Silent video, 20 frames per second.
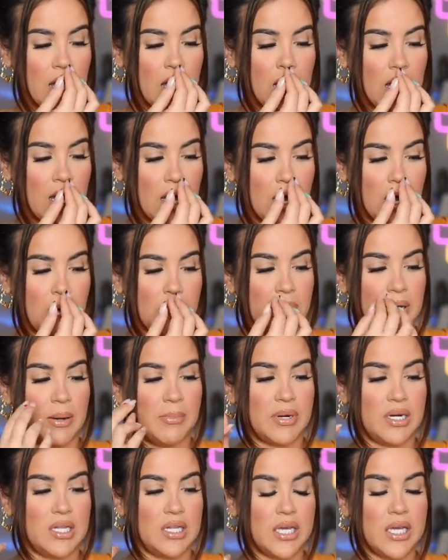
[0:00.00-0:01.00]
um, but I'm
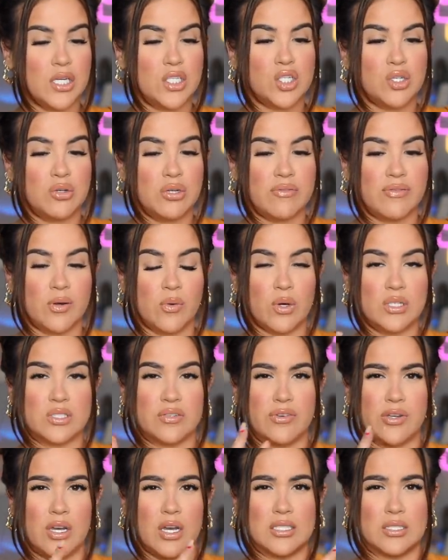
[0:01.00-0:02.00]
gonna link two different ones
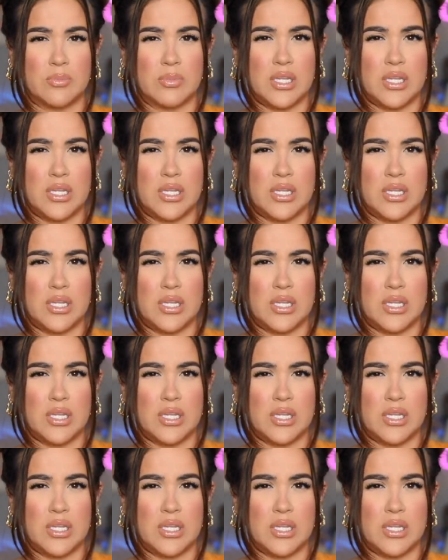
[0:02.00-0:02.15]
for you guys.